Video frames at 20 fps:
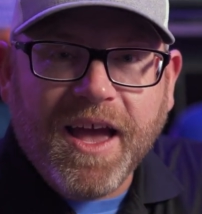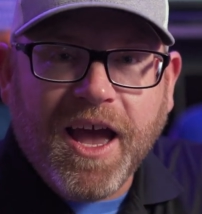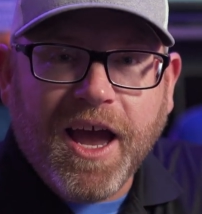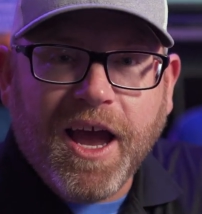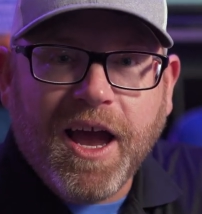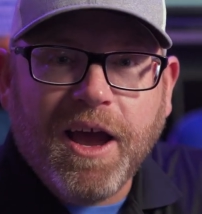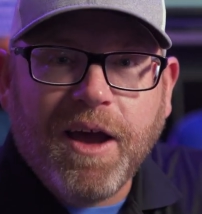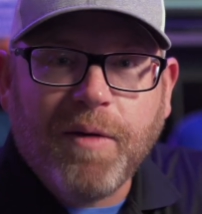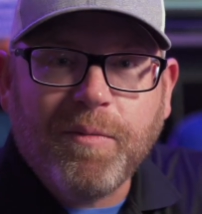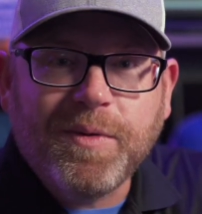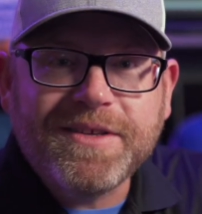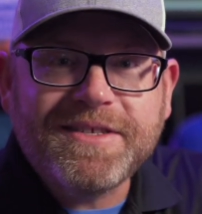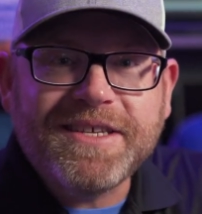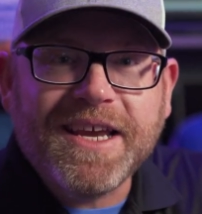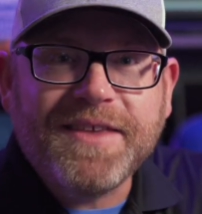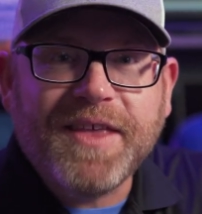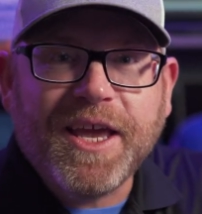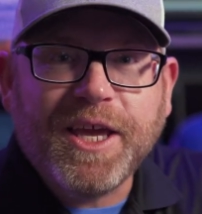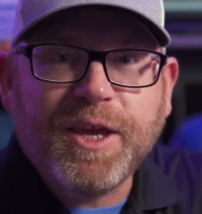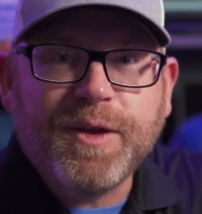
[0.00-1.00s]
I want to
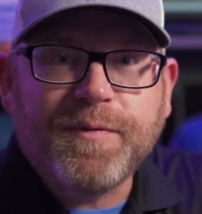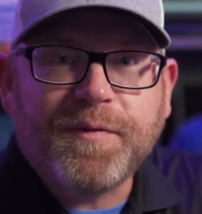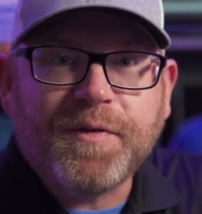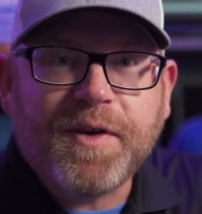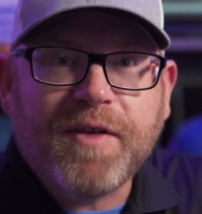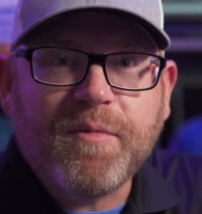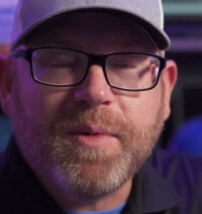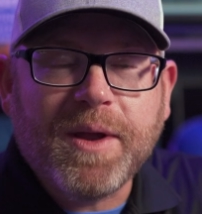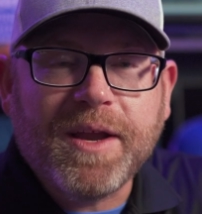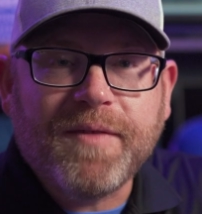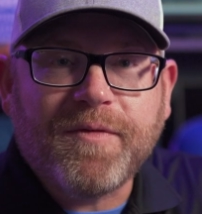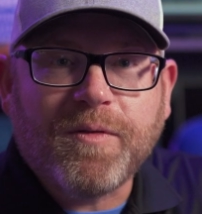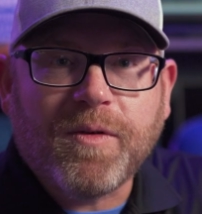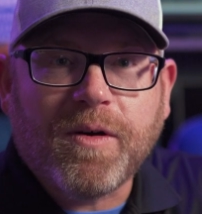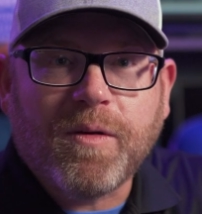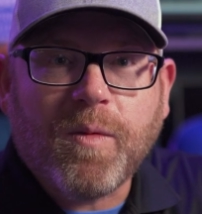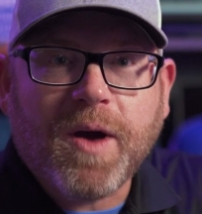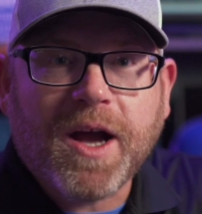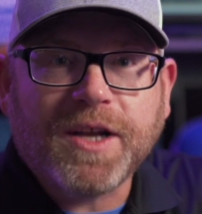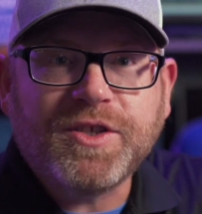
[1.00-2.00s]
say thank you for everybody
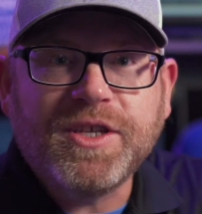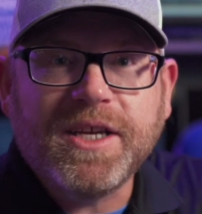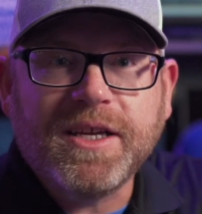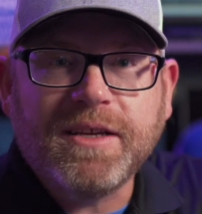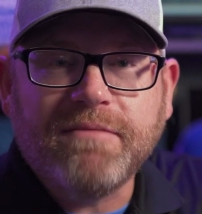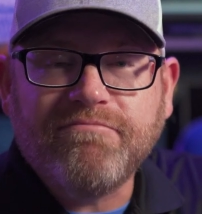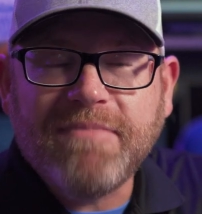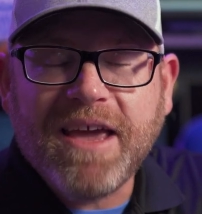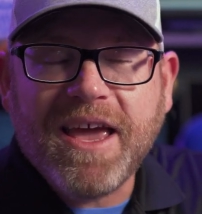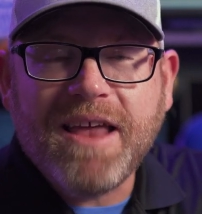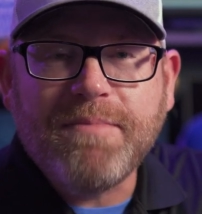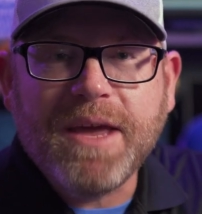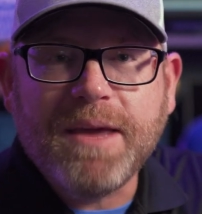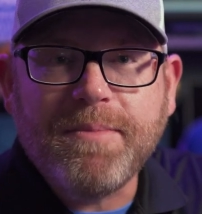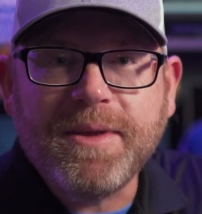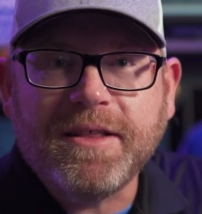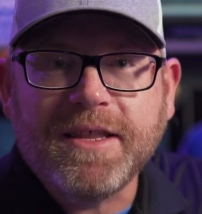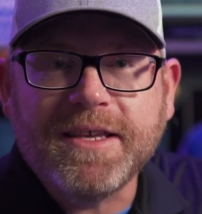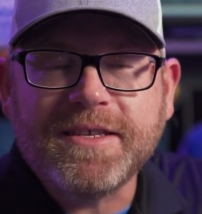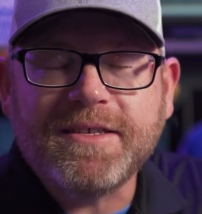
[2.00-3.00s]
for watching and
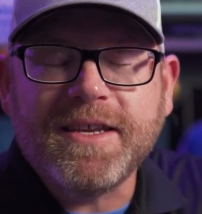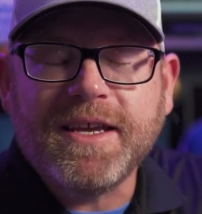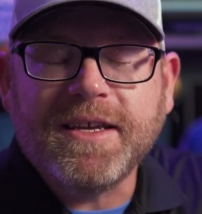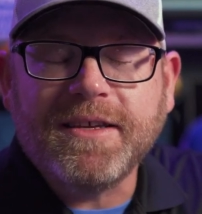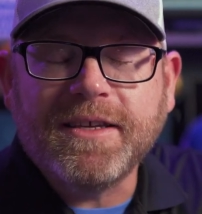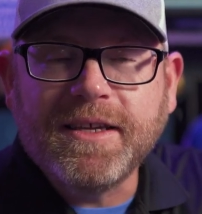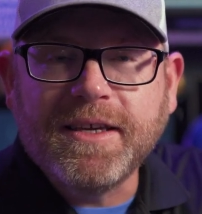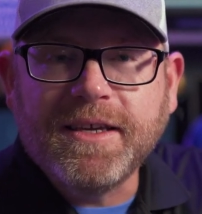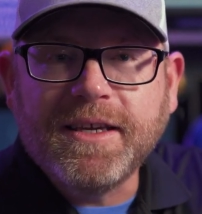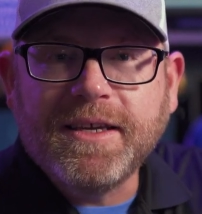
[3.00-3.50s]
maybe listening